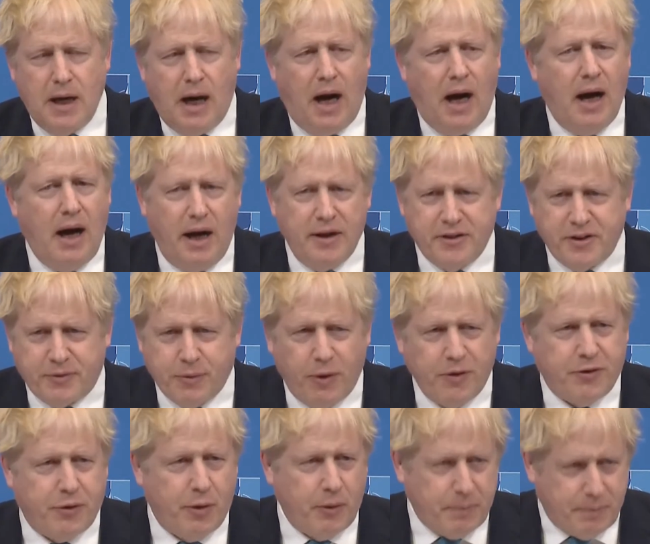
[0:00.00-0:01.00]
I, I just
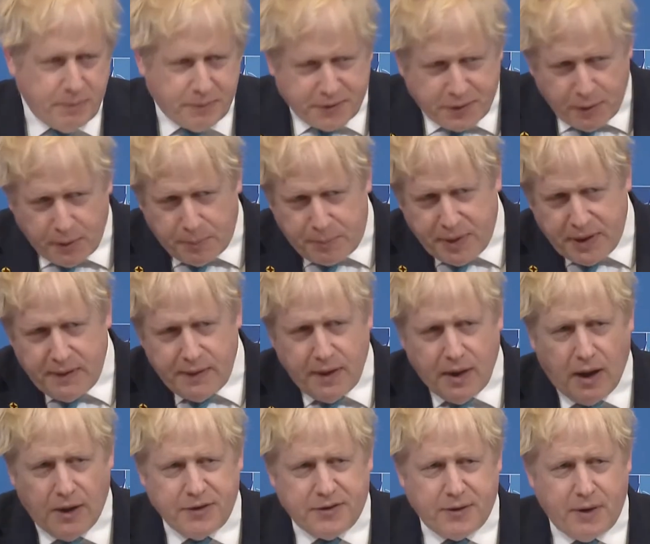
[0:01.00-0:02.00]
want to, re to repeat the
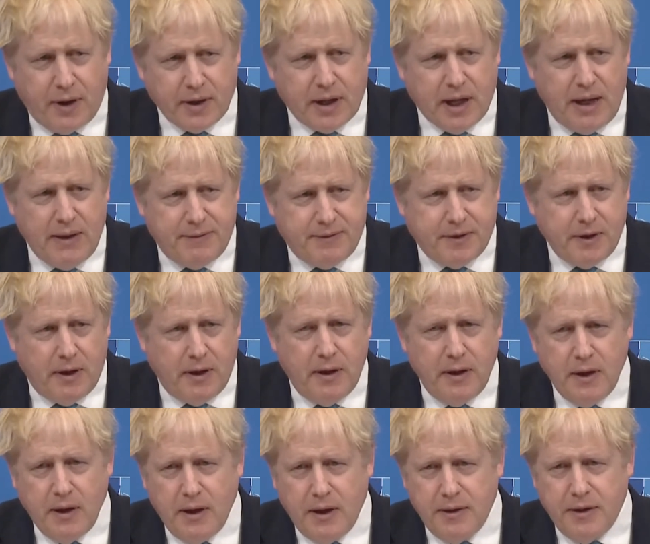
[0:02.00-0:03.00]
answer I gave to
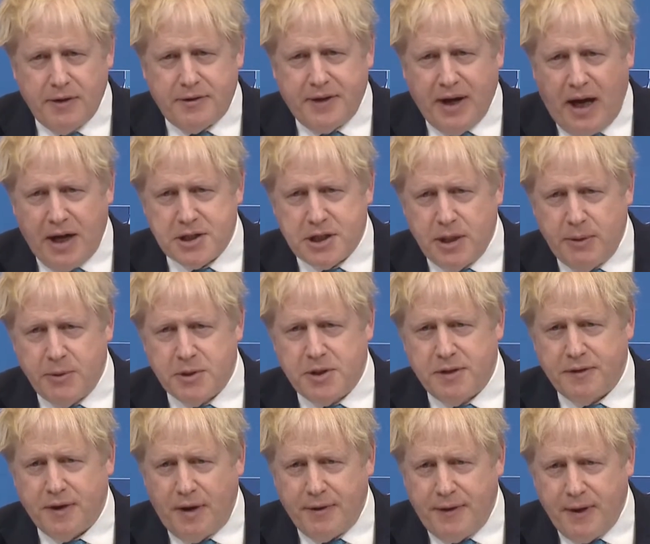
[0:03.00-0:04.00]
Natasha, which
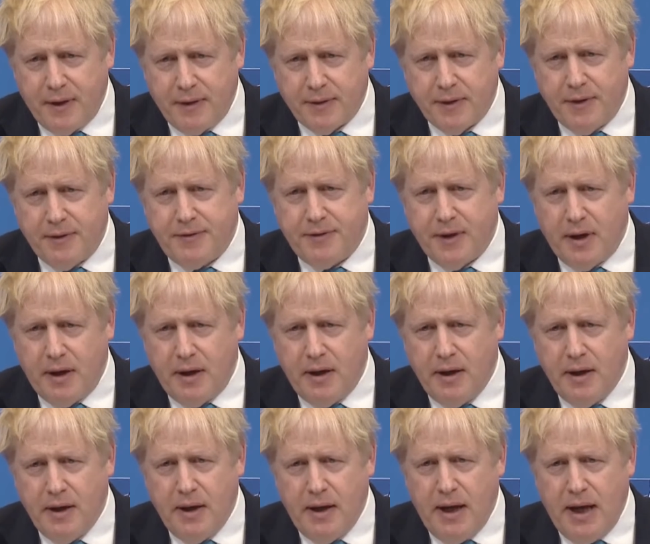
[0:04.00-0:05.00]
is I think that uh,
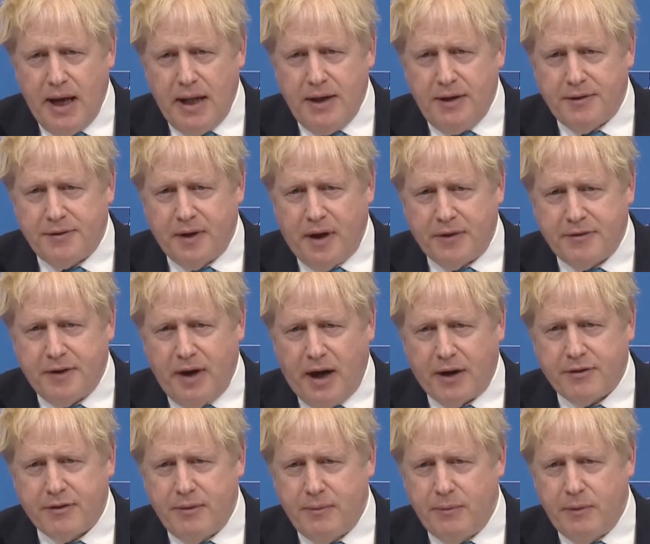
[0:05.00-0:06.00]
any such
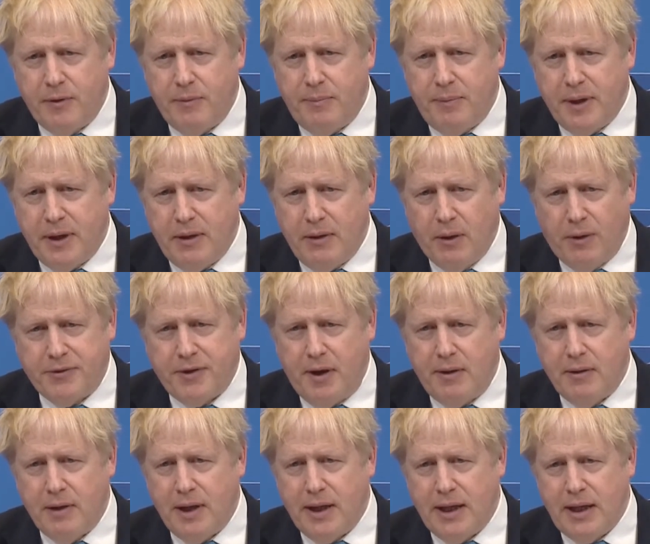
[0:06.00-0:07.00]
action would be not
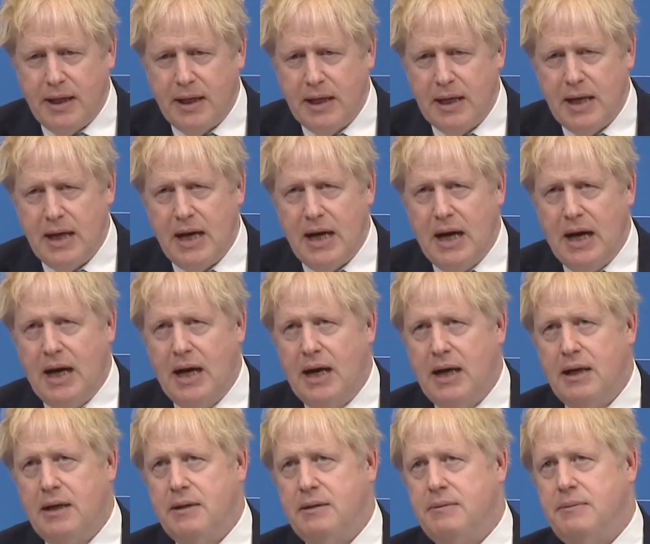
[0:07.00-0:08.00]
only
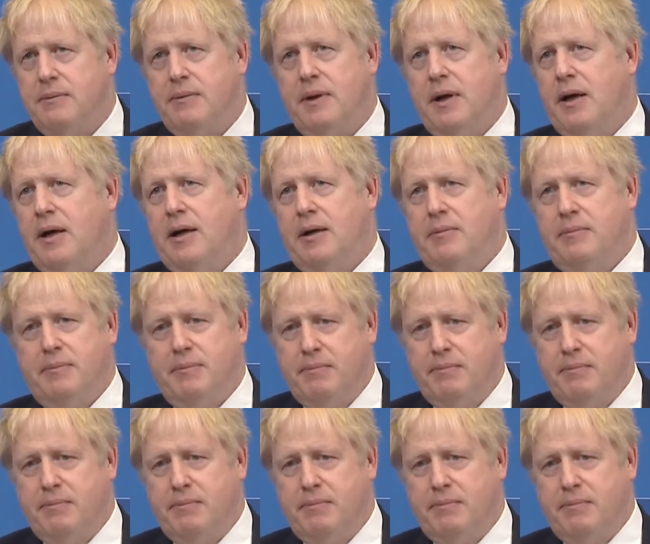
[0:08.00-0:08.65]
uh, uh,